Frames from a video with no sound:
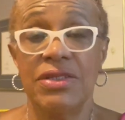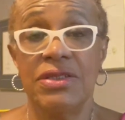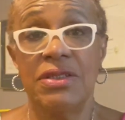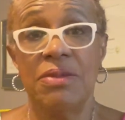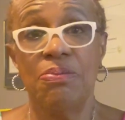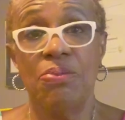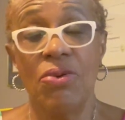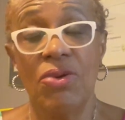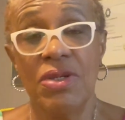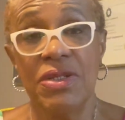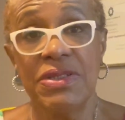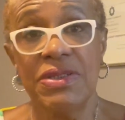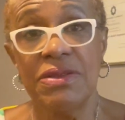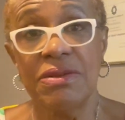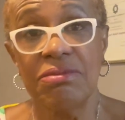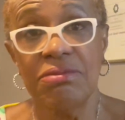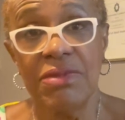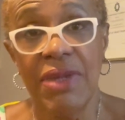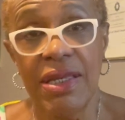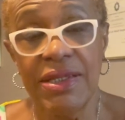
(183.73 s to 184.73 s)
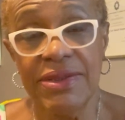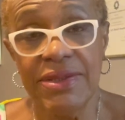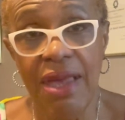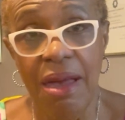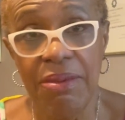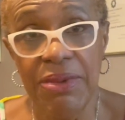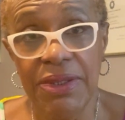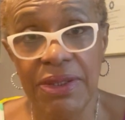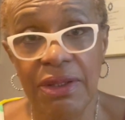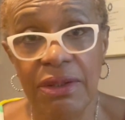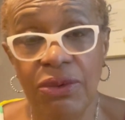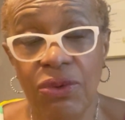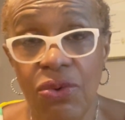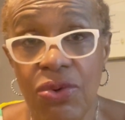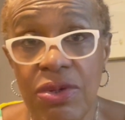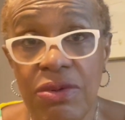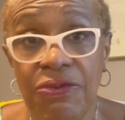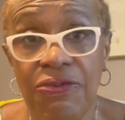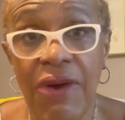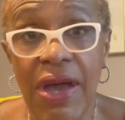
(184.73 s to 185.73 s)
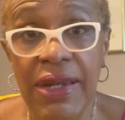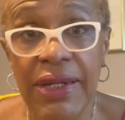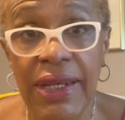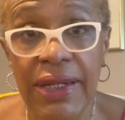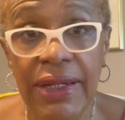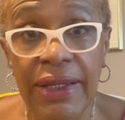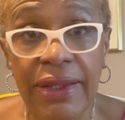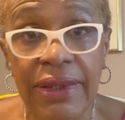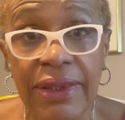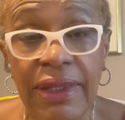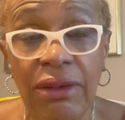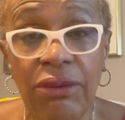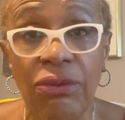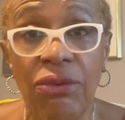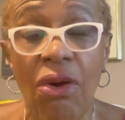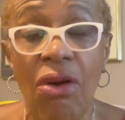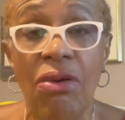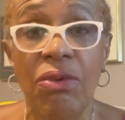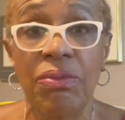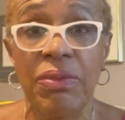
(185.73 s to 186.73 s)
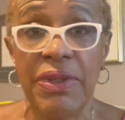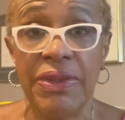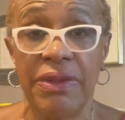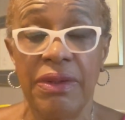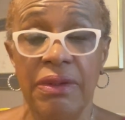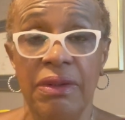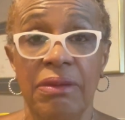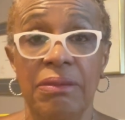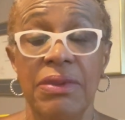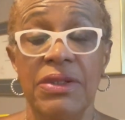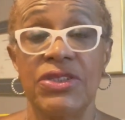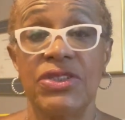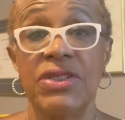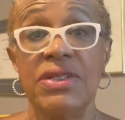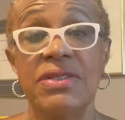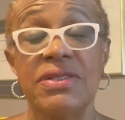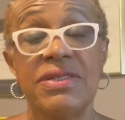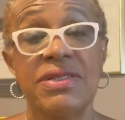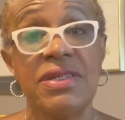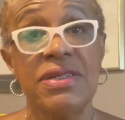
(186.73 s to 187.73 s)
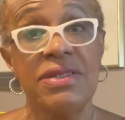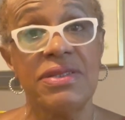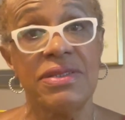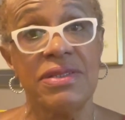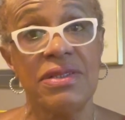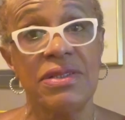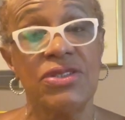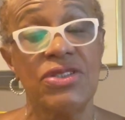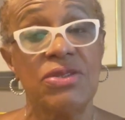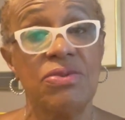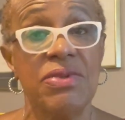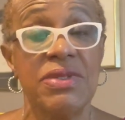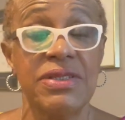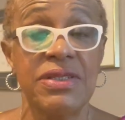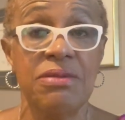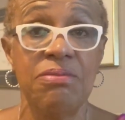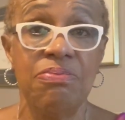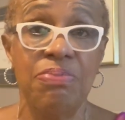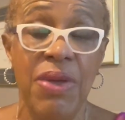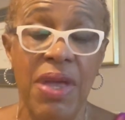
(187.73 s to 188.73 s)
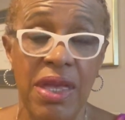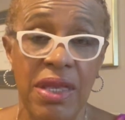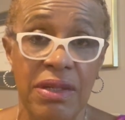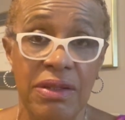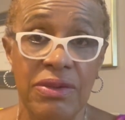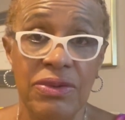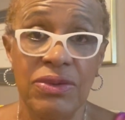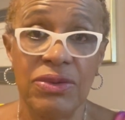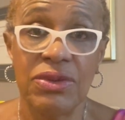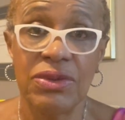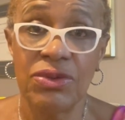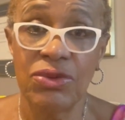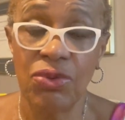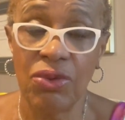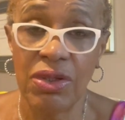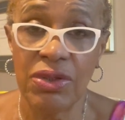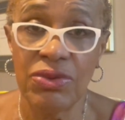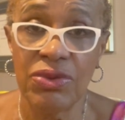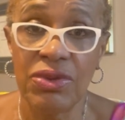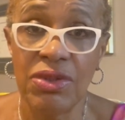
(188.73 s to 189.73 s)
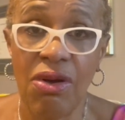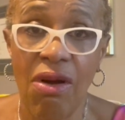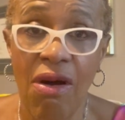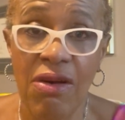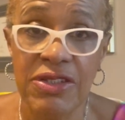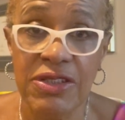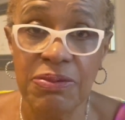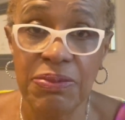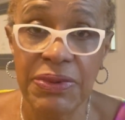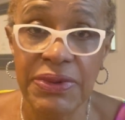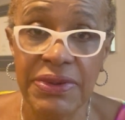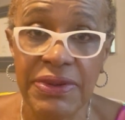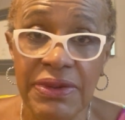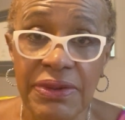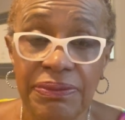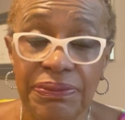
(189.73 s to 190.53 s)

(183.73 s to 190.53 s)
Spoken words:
The police examined her, couldn't find anything wrong with her, but she insisted she was in pain, took her to the hospital.